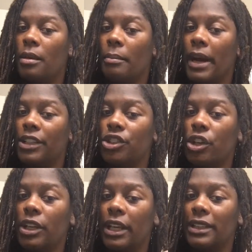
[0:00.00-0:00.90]
my
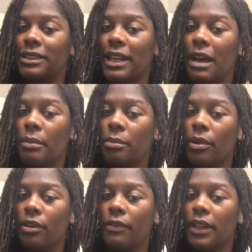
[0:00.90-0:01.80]
journey has not been
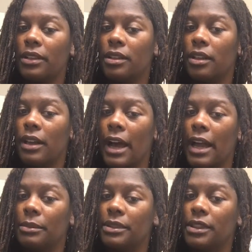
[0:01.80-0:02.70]
perfect. I
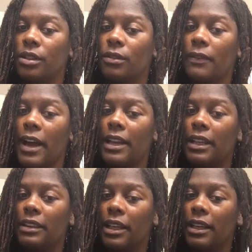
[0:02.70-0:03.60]
am still finding
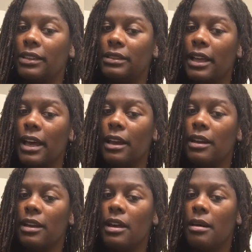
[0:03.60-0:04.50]
things that
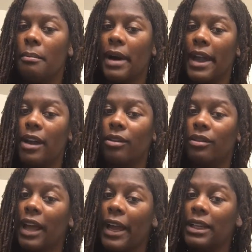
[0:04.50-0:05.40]
my hair
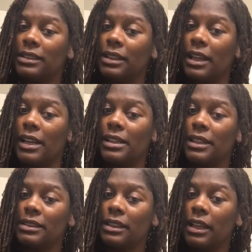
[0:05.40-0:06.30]
likes and that it
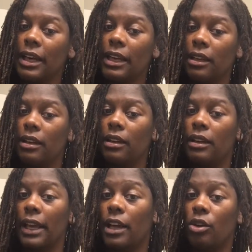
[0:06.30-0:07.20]
doesn't like.
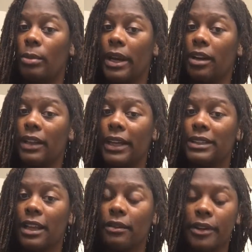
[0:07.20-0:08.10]
Like, I know my hair likes
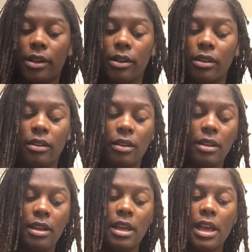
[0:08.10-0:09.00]
aloe vera.
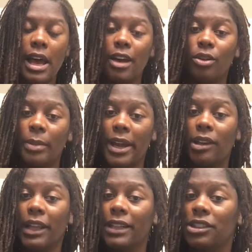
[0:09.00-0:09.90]
I know my hair
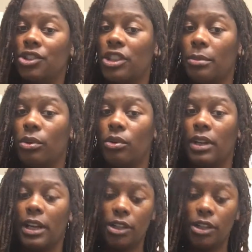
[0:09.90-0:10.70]
likes the shampoo that I